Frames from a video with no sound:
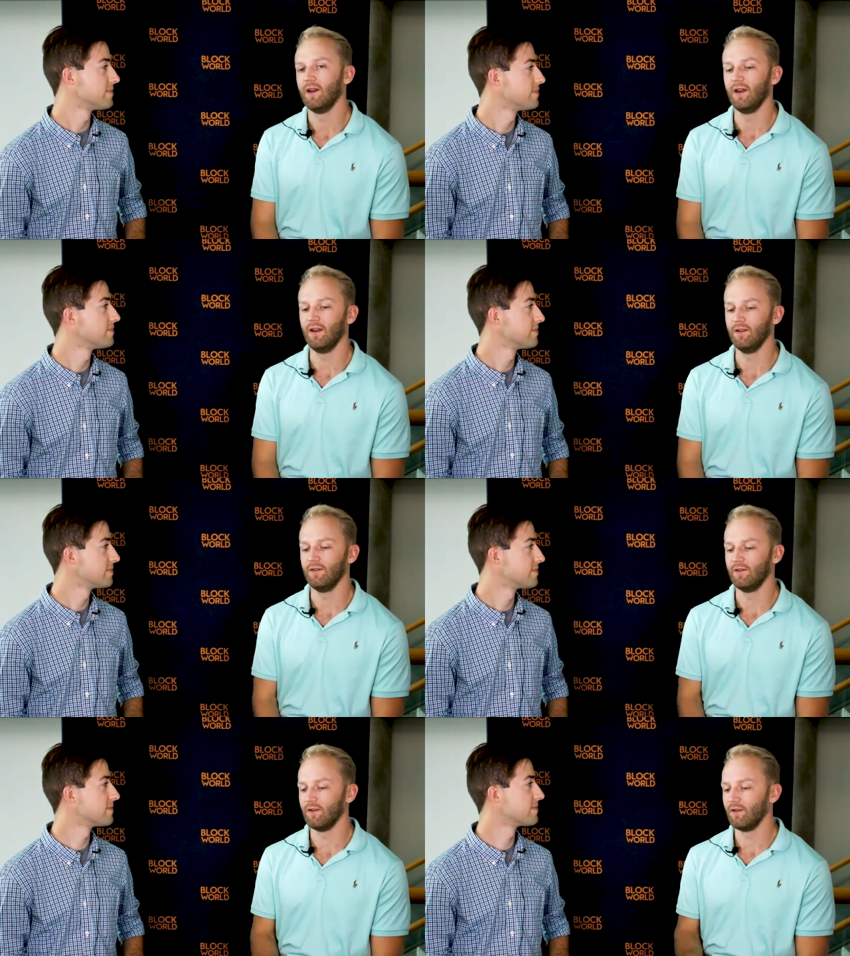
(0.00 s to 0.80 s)

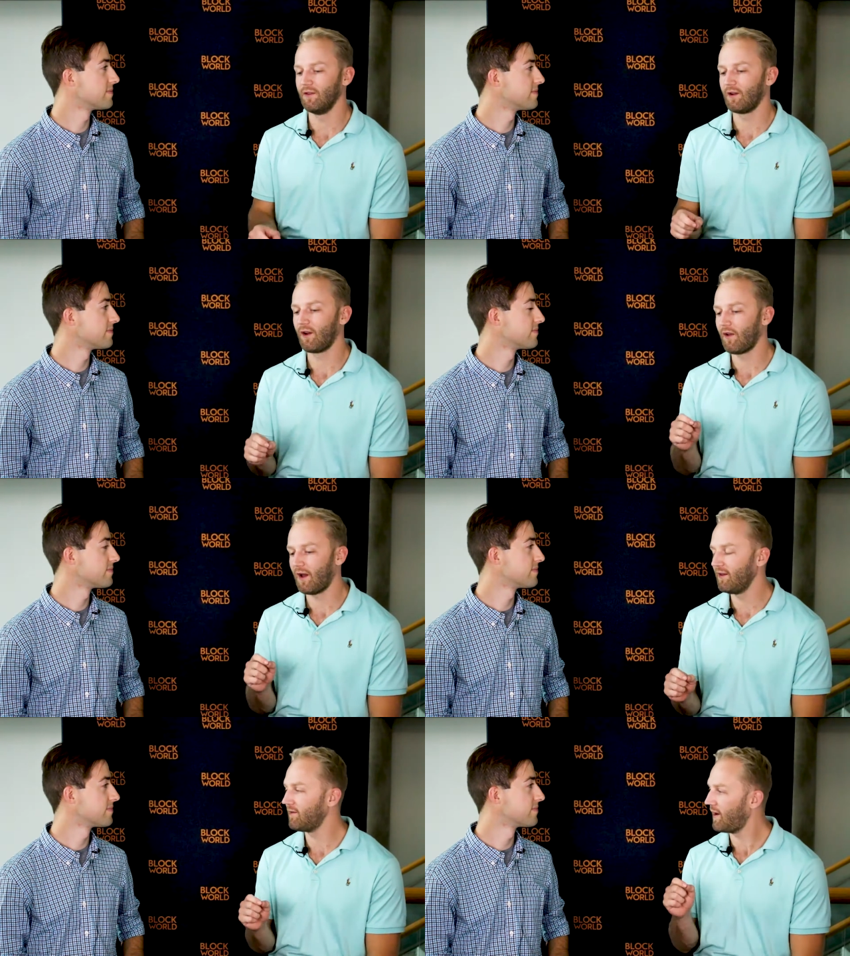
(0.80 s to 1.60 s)
Speaker 1: is the
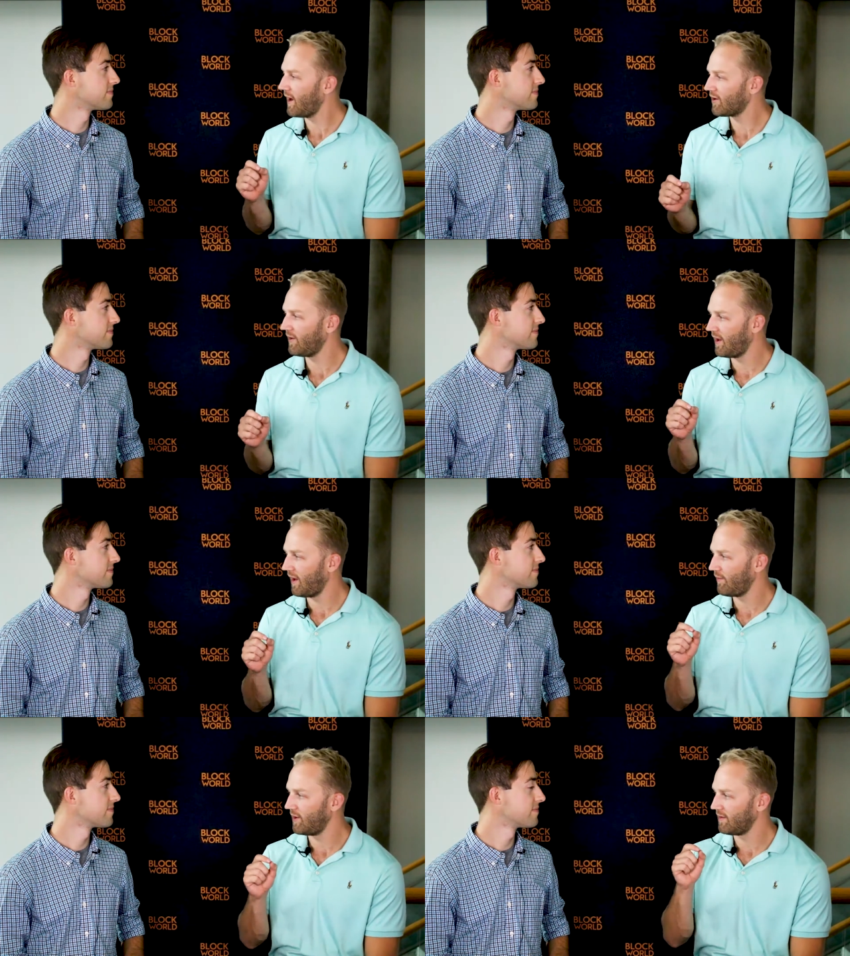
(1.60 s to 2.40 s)
clients that actually
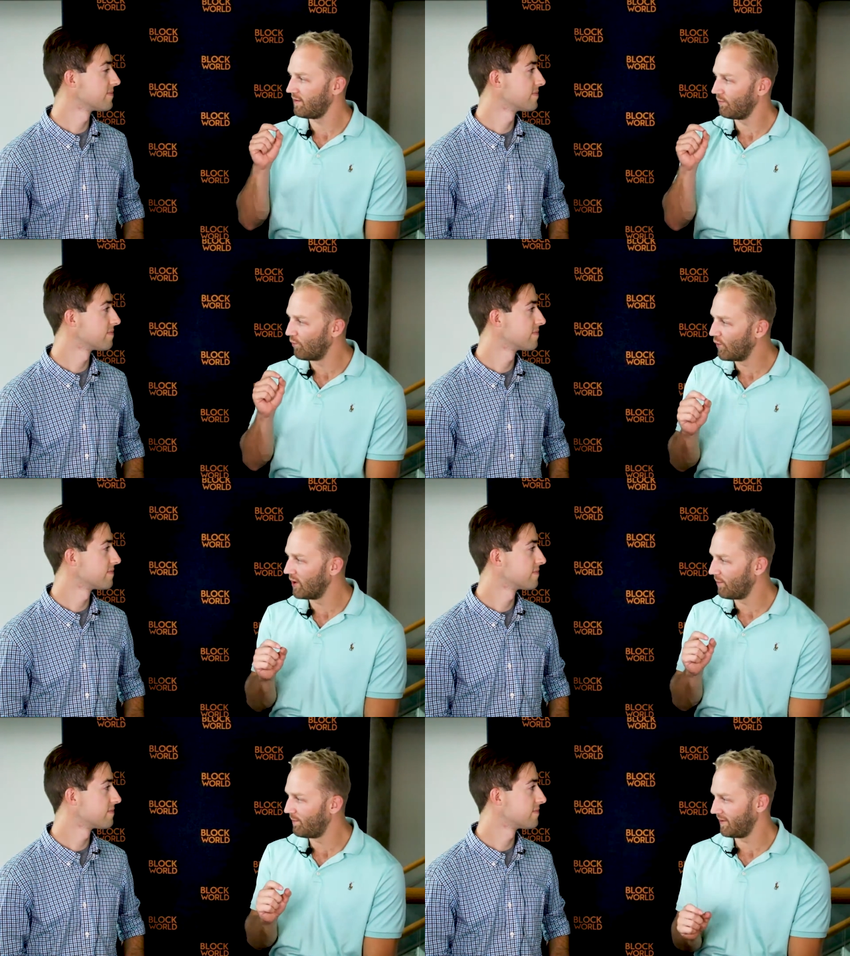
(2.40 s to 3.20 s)
have a
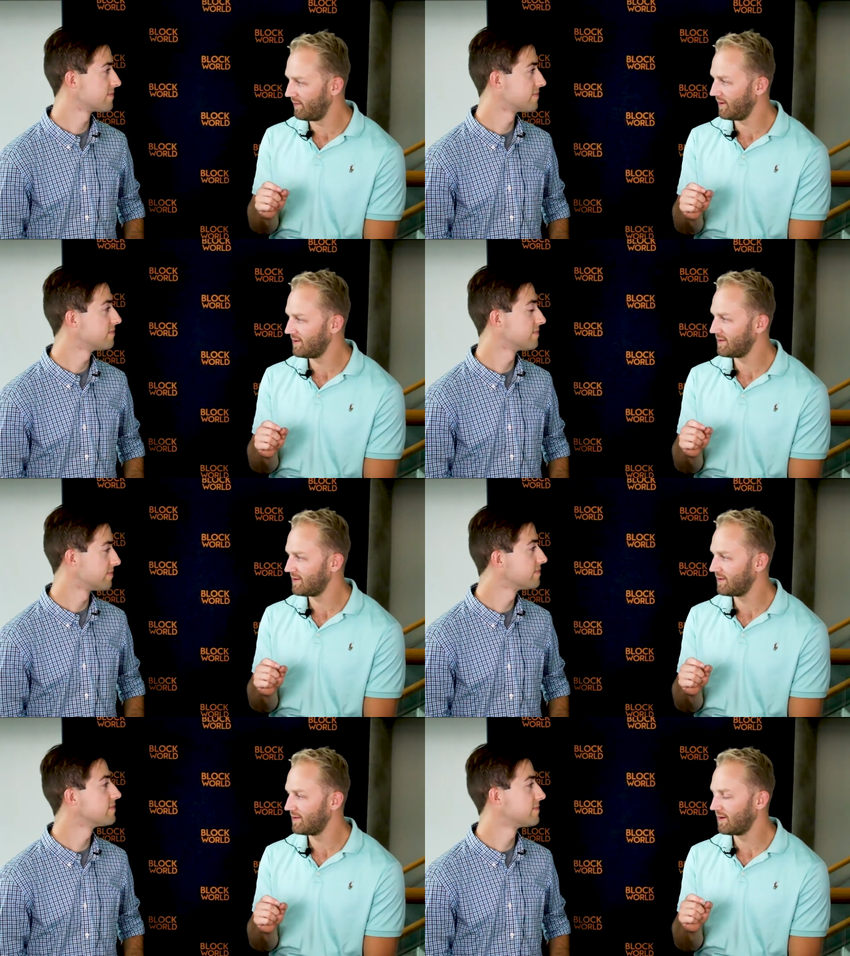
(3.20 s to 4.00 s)
real
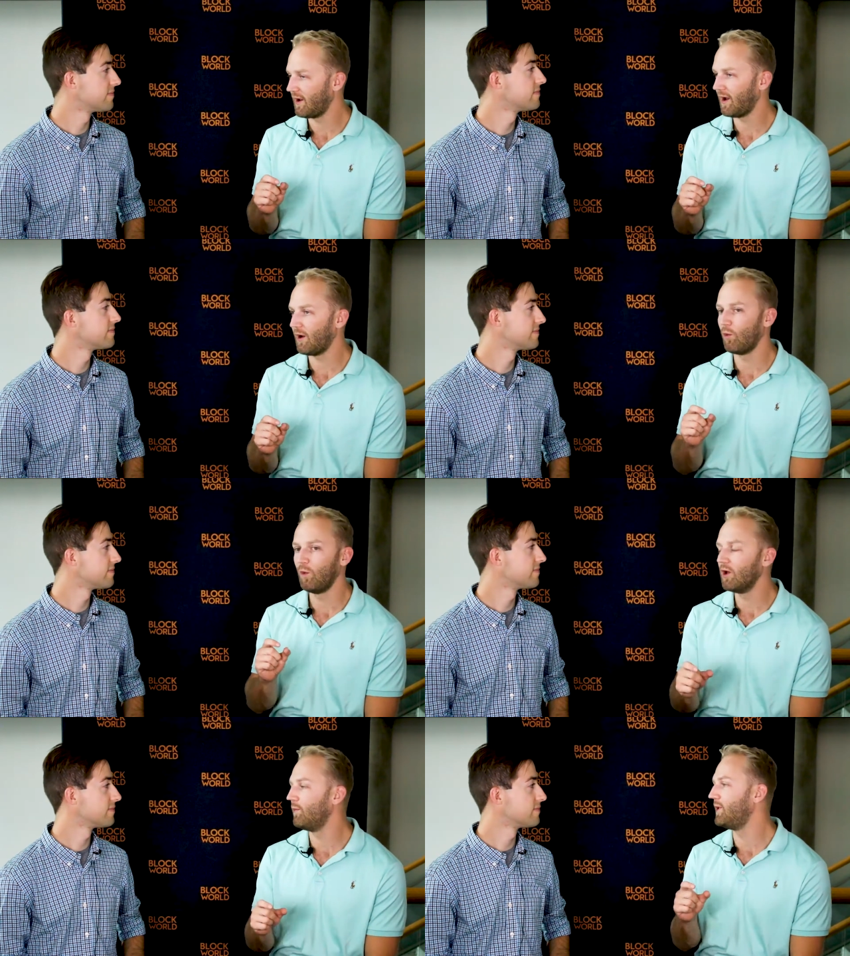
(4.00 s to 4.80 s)
business uh,
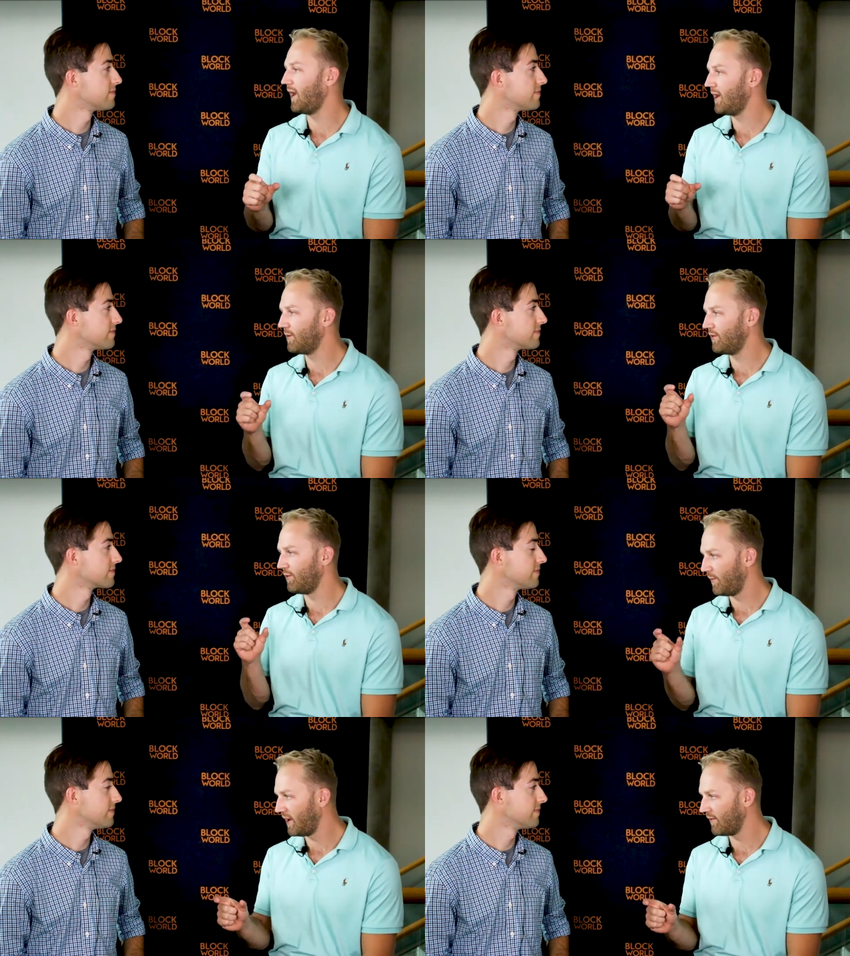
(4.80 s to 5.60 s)
will be able
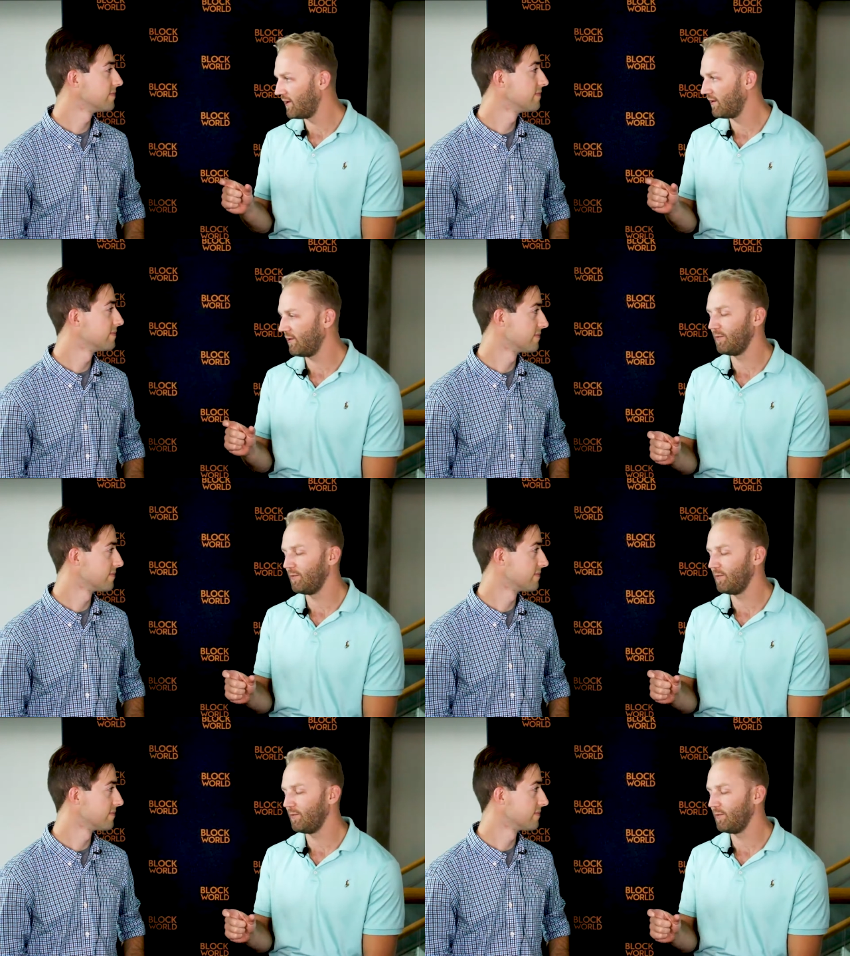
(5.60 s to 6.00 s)
to pivot.